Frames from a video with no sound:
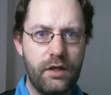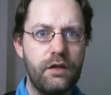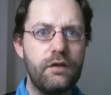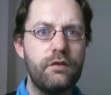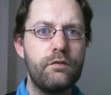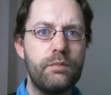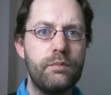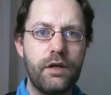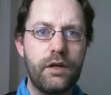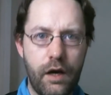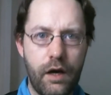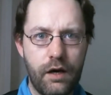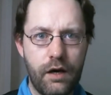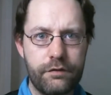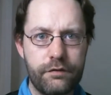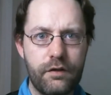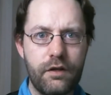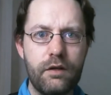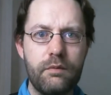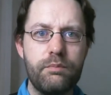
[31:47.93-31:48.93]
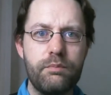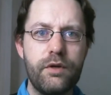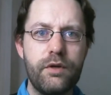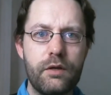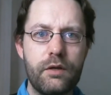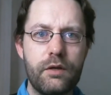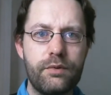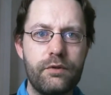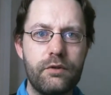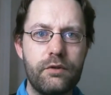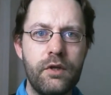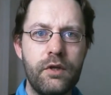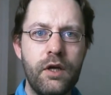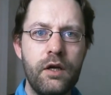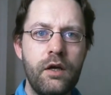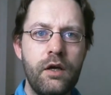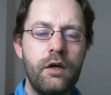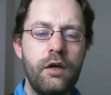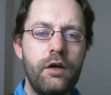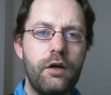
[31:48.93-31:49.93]
He's been asking people
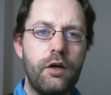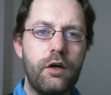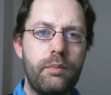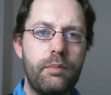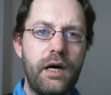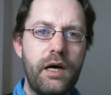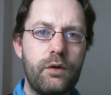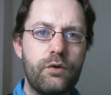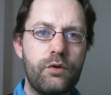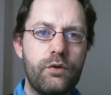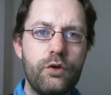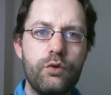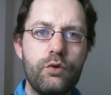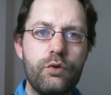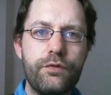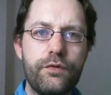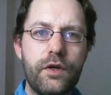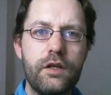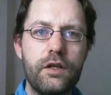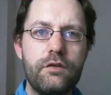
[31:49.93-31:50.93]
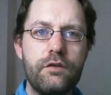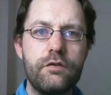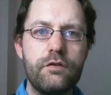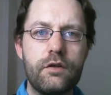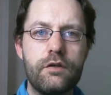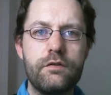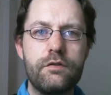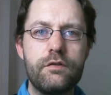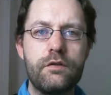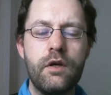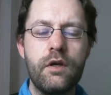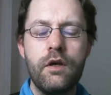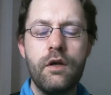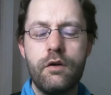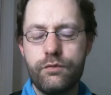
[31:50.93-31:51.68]
about new features.